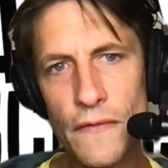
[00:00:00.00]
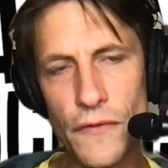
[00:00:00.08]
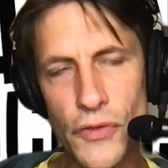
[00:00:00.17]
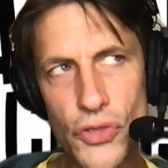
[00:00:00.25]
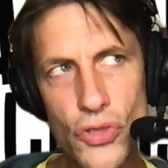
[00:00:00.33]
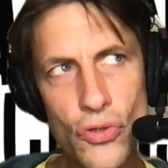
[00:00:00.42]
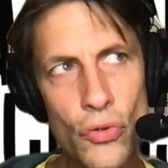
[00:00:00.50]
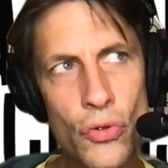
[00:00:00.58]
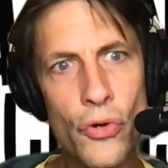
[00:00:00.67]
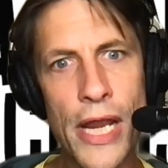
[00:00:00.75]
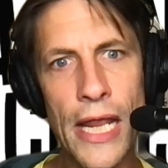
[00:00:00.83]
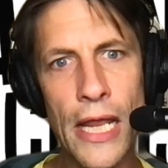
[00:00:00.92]
for
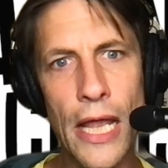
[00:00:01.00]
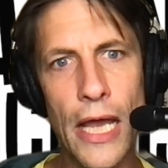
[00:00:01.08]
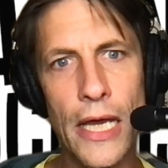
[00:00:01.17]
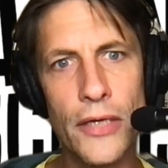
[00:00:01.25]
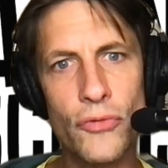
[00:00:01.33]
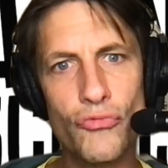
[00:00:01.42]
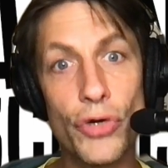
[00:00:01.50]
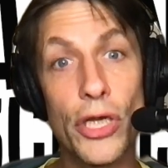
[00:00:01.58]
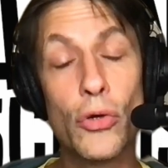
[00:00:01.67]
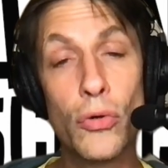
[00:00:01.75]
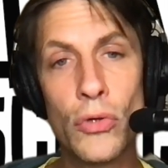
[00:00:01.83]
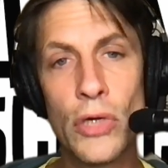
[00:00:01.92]
storing and
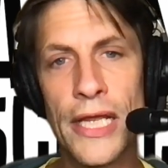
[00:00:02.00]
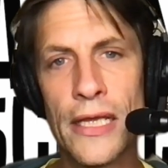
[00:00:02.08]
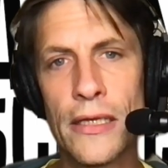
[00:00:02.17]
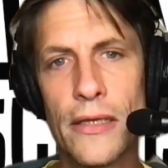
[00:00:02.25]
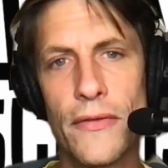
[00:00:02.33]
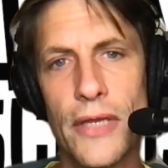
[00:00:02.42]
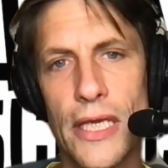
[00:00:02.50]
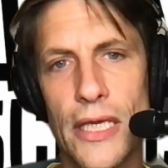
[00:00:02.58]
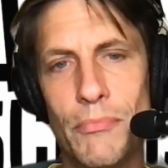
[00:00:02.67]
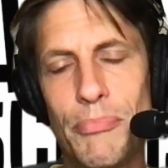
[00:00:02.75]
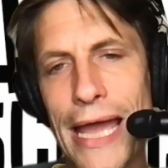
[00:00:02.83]
recalling the